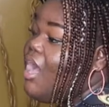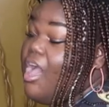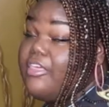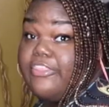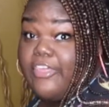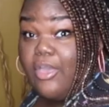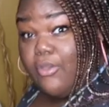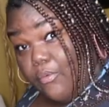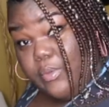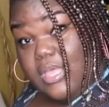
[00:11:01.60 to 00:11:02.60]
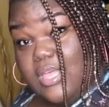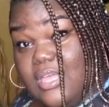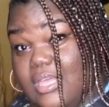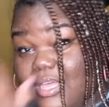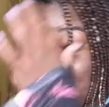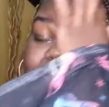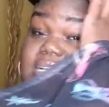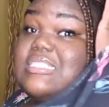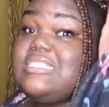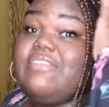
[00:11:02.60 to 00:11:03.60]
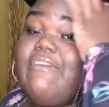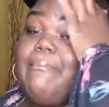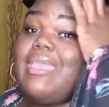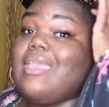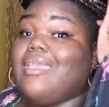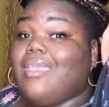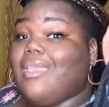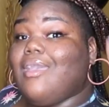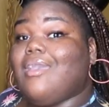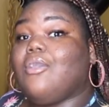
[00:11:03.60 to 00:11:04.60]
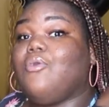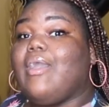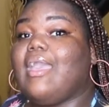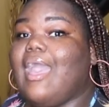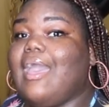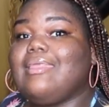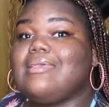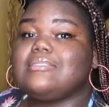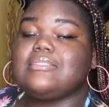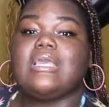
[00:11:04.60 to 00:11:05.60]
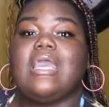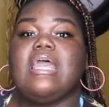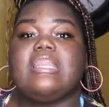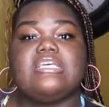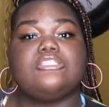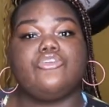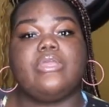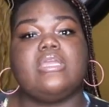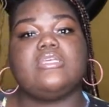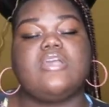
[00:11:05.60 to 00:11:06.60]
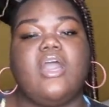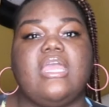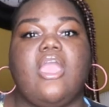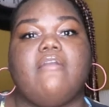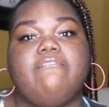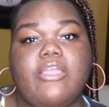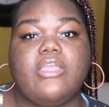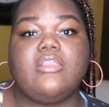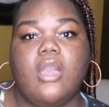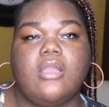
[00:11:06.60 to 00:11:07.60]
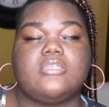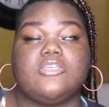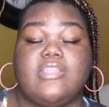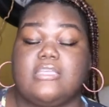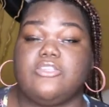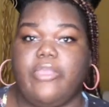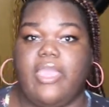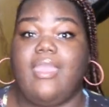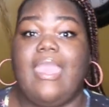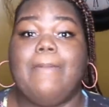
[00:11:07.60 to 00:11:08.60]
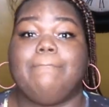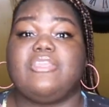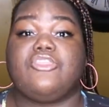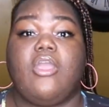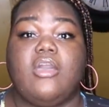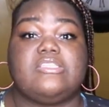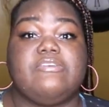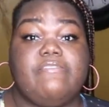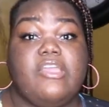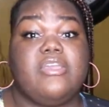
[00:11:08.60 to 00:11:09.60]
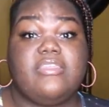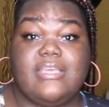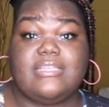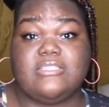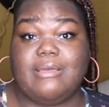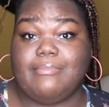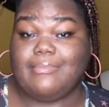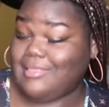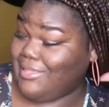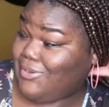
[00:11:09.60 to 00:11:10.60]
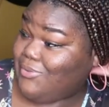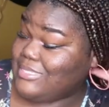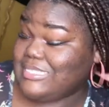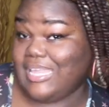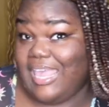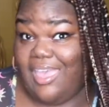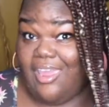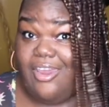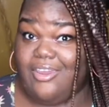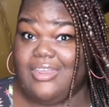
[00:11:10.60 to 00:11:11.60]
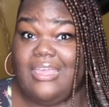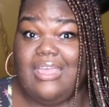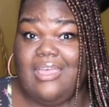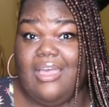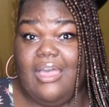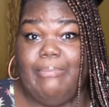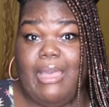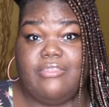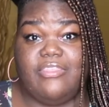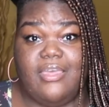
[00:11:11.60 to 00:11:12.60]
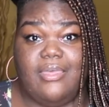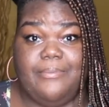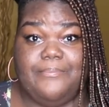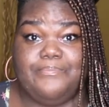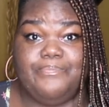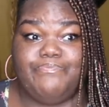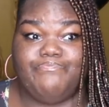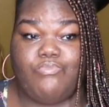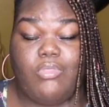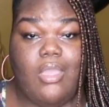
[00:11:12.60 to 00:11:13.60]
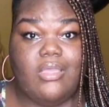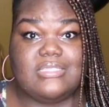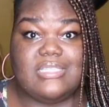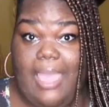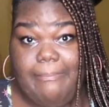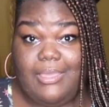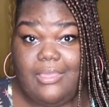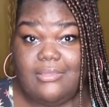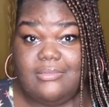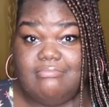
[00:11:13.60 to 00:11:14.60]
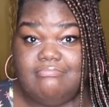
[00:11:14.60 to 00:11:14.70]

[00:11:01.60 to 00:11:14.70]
Although, if I'm being quite honest, the strings on it are very long, so that's great, but they're also very thin, so I'm a little scared about them snapping.